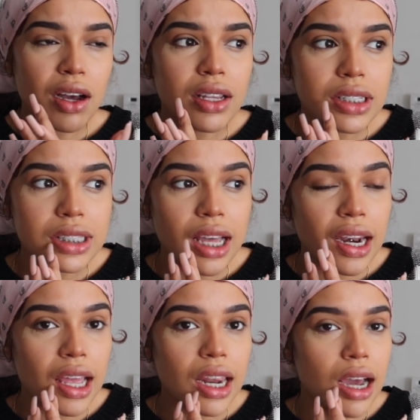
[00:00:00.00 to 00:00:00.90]
all of a
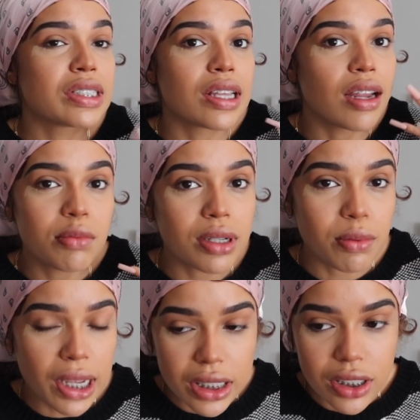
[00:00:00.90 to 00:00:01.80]
sudden a celebrity
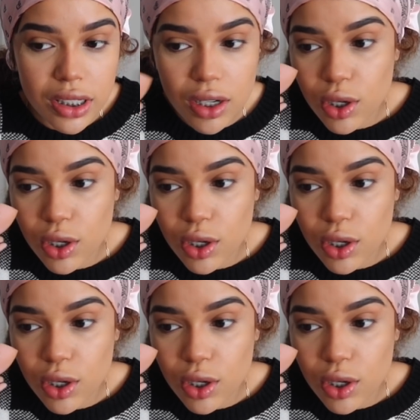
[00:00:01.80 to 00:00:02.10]
painter